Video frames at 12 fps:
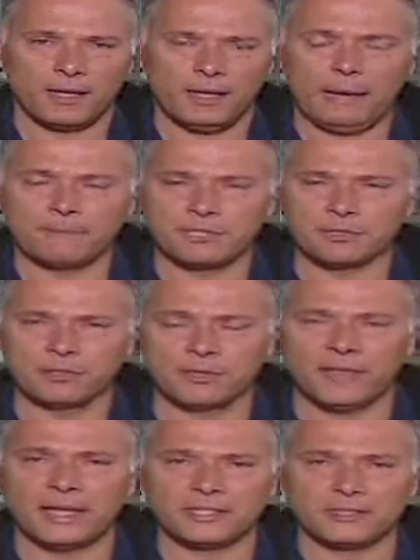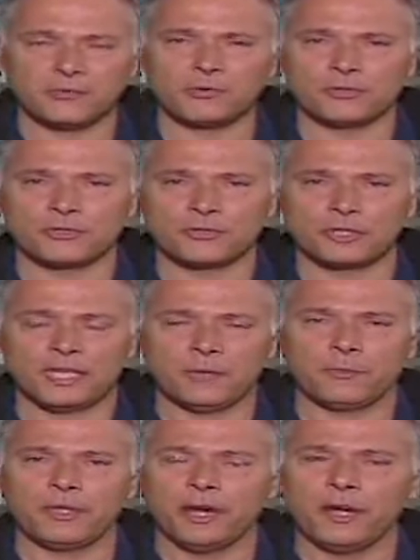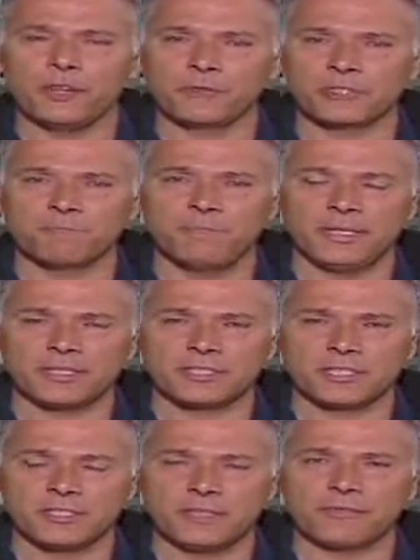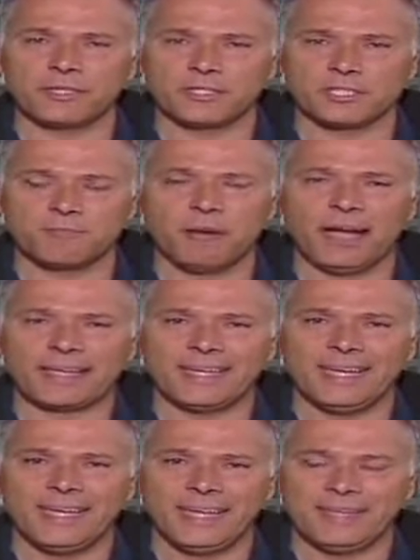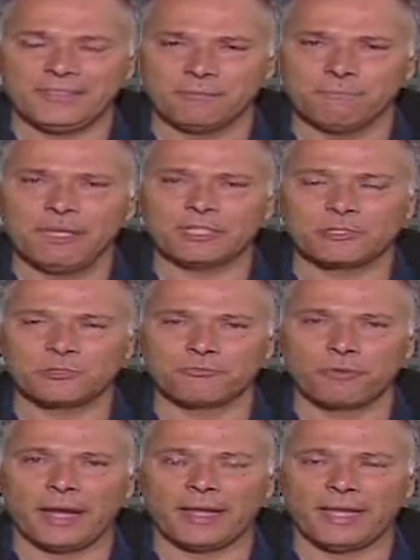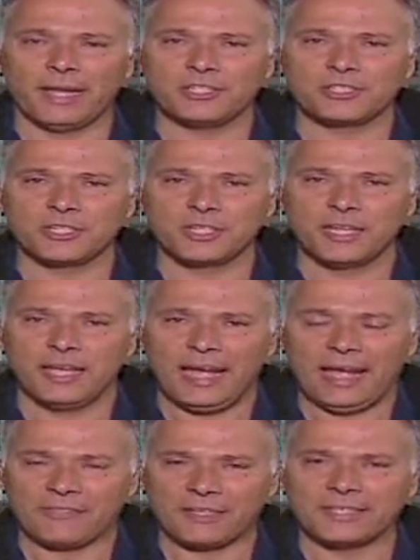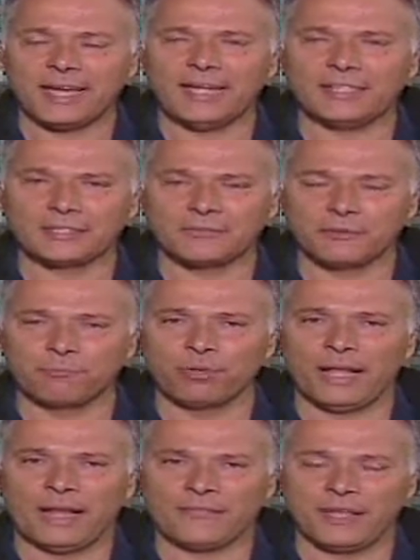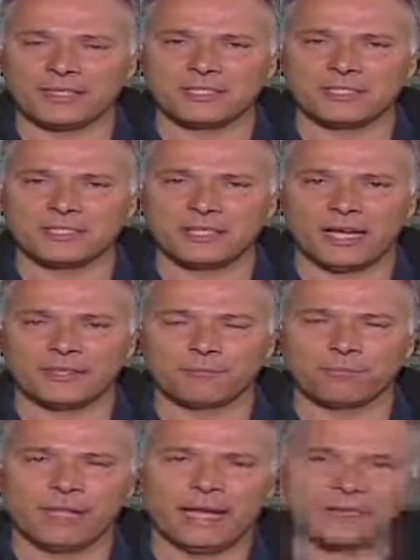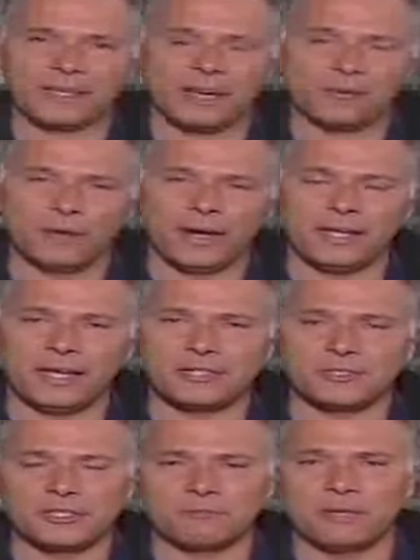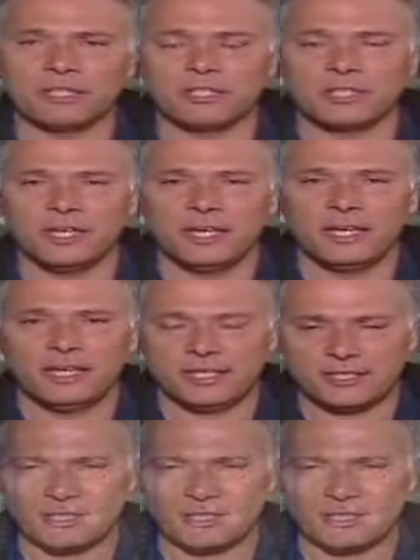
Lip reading: Absolutely, that is crucial here. We know there has been a significant spike in the measure of radiation at the gate of the plant, that's inside the plant. Now, radiation is measured in